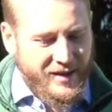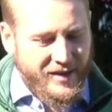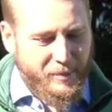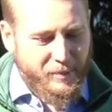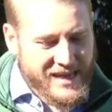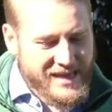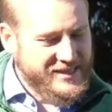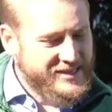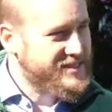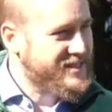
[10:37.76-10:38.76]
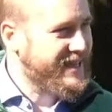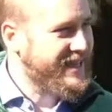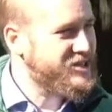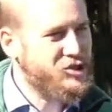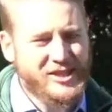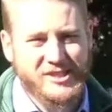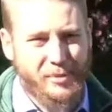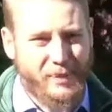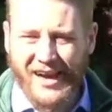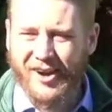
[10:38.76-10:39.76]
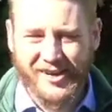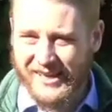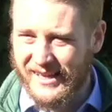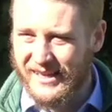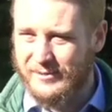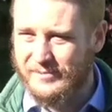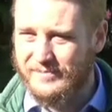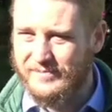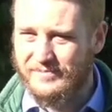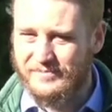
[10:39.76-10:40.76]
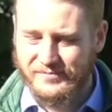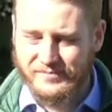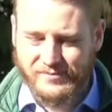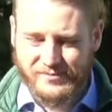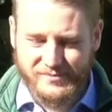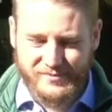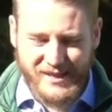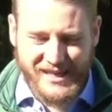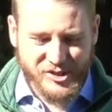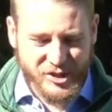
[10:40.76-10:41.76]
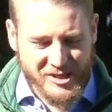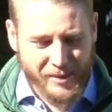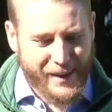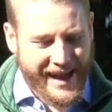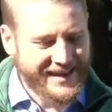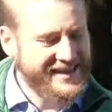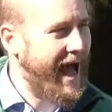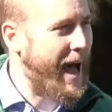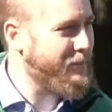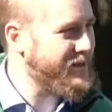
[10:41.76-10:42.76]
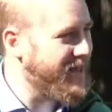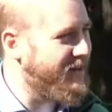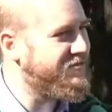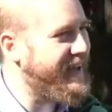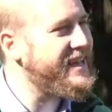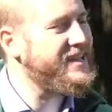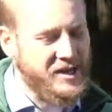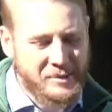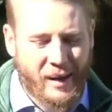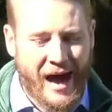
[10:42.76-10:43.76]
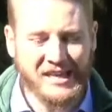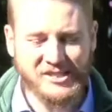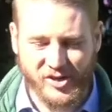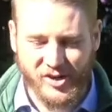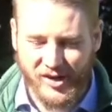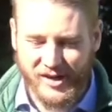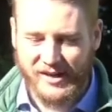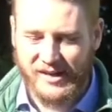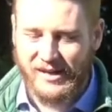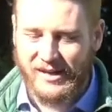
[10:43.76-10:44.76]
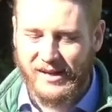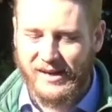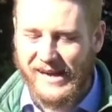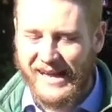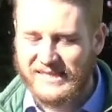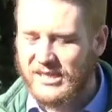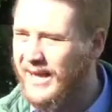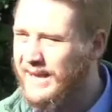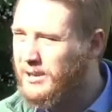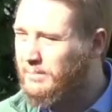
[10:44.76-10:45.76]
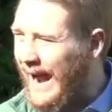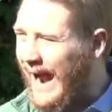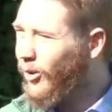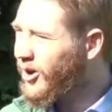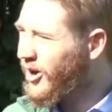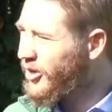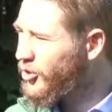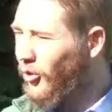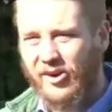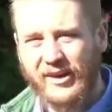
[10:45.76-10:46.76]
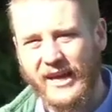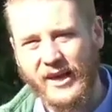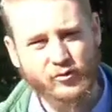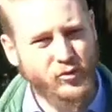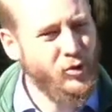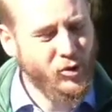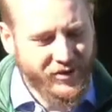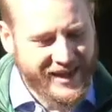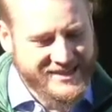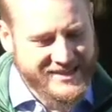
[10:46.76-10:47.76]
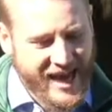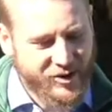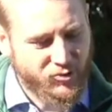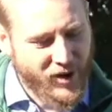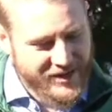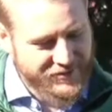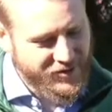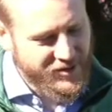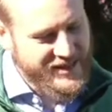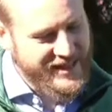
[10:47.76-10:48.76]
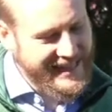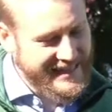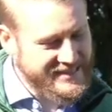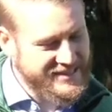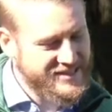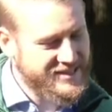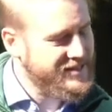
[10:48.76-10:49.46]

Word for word: The beast is just a parody, is just a bad copy, a fake, an impostor, and it's claiming power, authority, and rule that is not rightfully its.